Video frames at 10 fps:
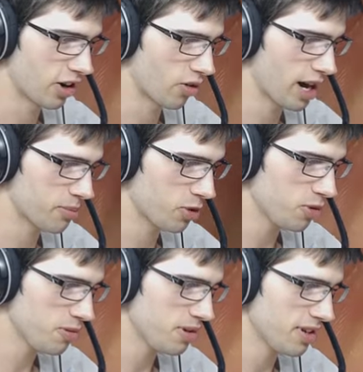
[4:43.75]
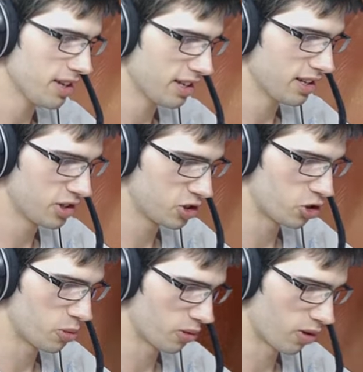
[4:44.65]
Granbull,
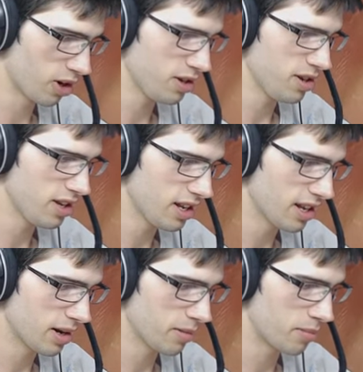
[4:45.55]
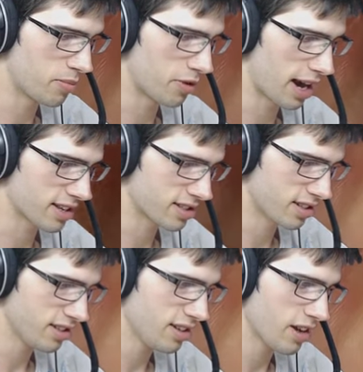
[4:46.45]
Super Rod, Breaks
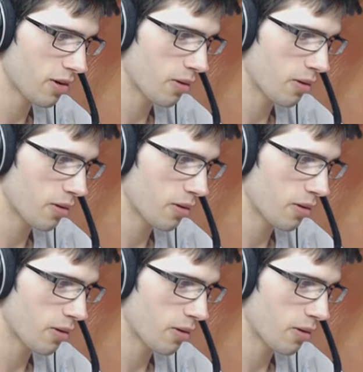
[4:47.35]
In.